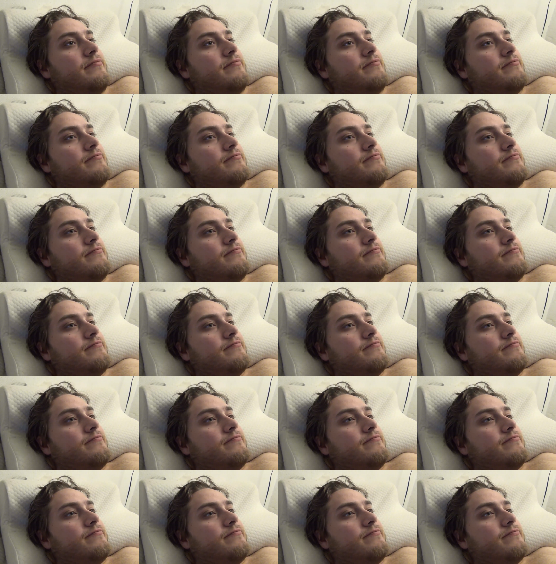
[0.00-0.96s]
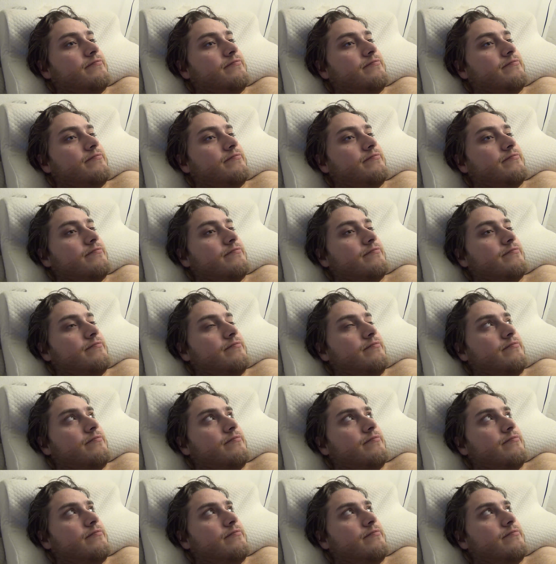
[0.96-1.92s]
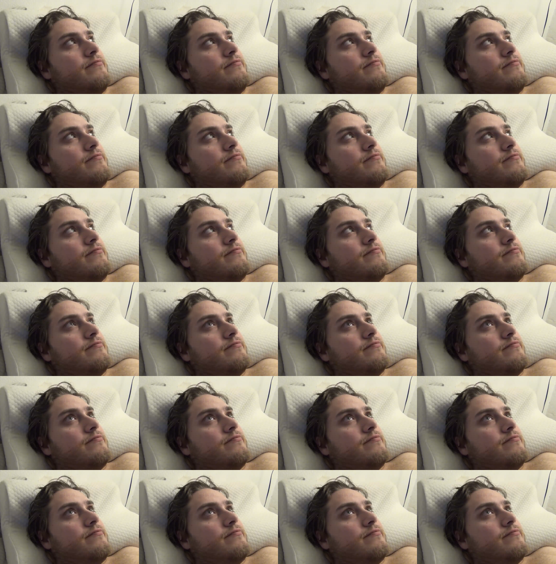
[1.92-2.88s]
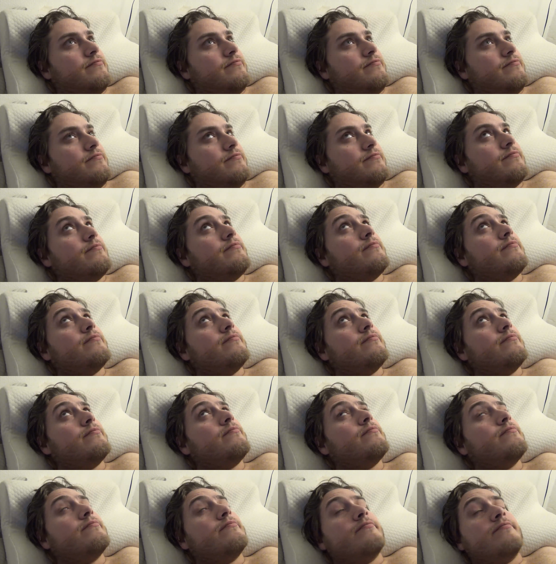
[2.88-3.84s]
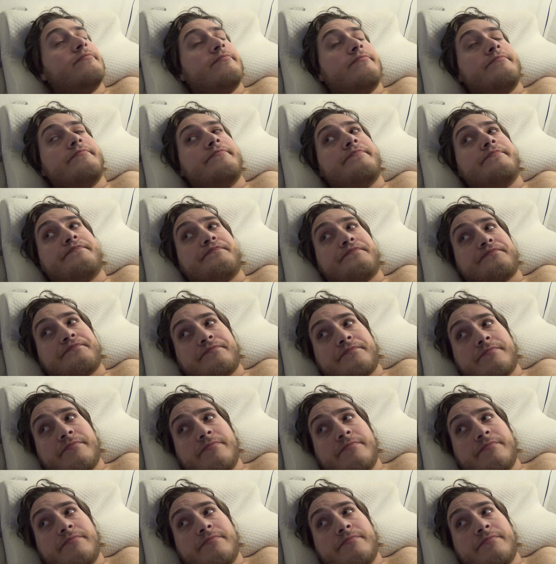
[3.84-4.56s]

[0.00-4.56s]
Nobody speaks.